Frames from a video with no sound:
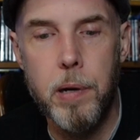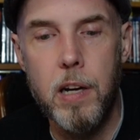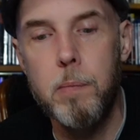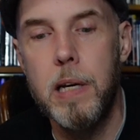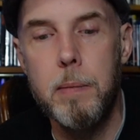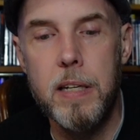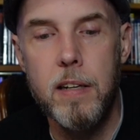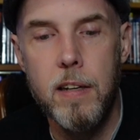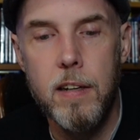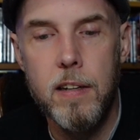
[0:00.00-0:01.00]
bottle
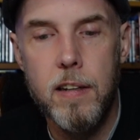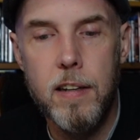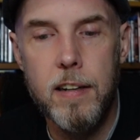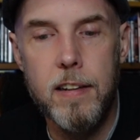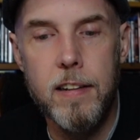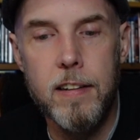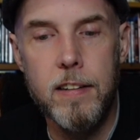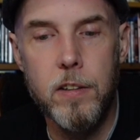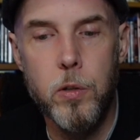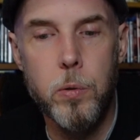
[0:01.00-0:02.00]
baby
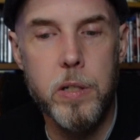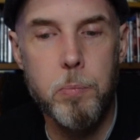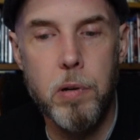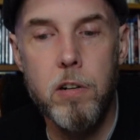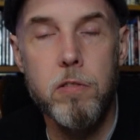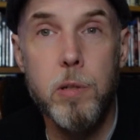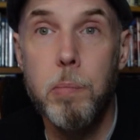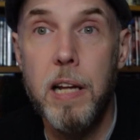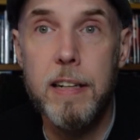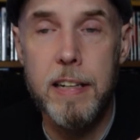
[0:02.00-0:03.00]
uh, who is prone to
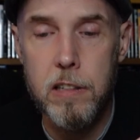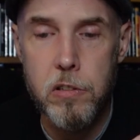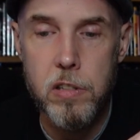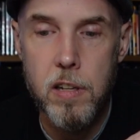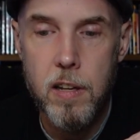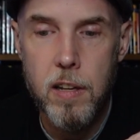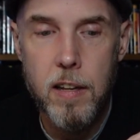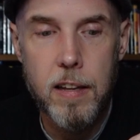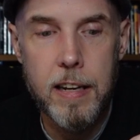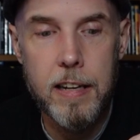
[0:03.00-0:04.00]
blackouts
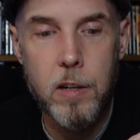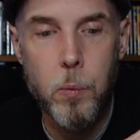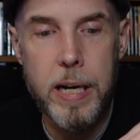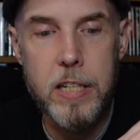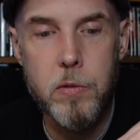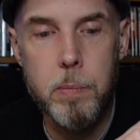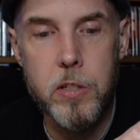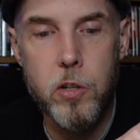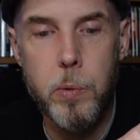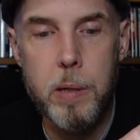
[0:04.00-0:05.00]
and awakens from
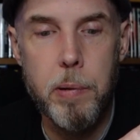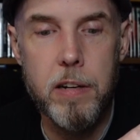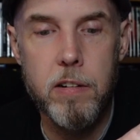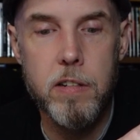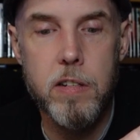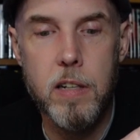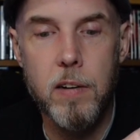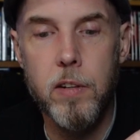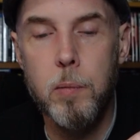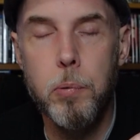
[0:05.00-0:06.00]
a two-week bender to
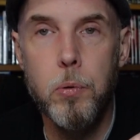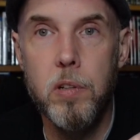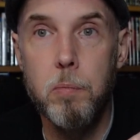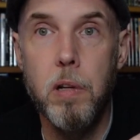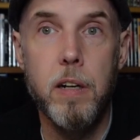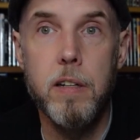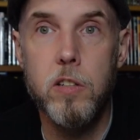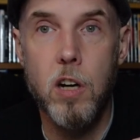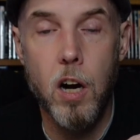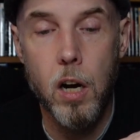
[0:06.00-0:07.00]
discover a pool of blood in
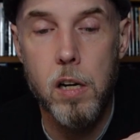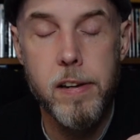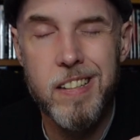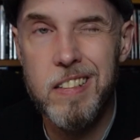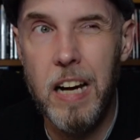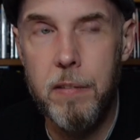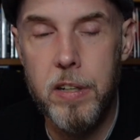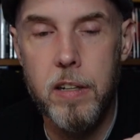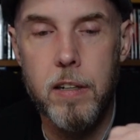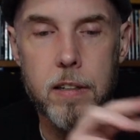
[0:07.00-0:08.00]
his car. Kind of
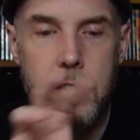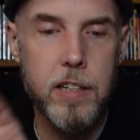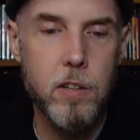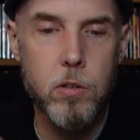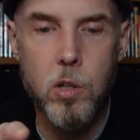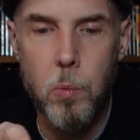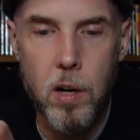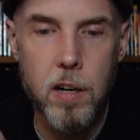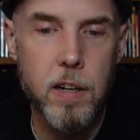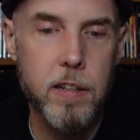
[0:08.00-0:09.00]
a
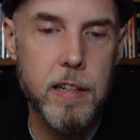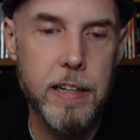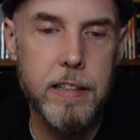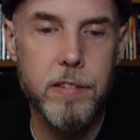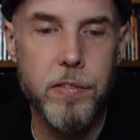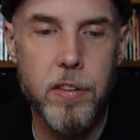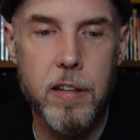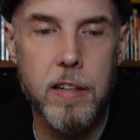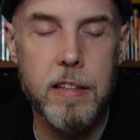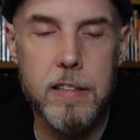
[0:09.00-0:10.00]
neo-noir kind of
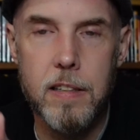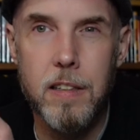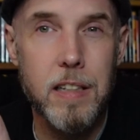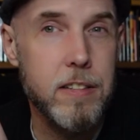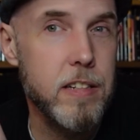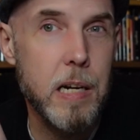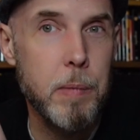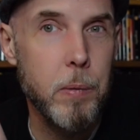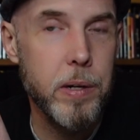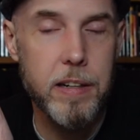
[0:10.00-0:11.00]
thing. It's a little outside
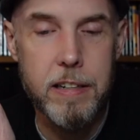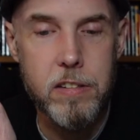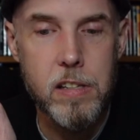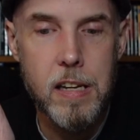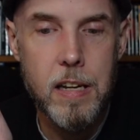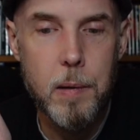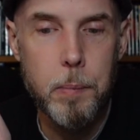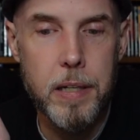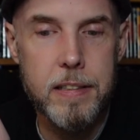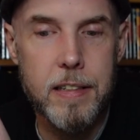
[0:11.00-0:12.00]
of my wheelhouse,
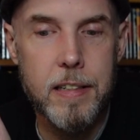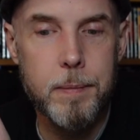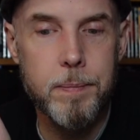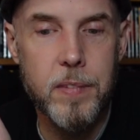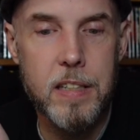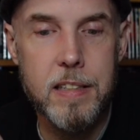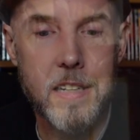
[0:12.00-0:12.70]
but um, it's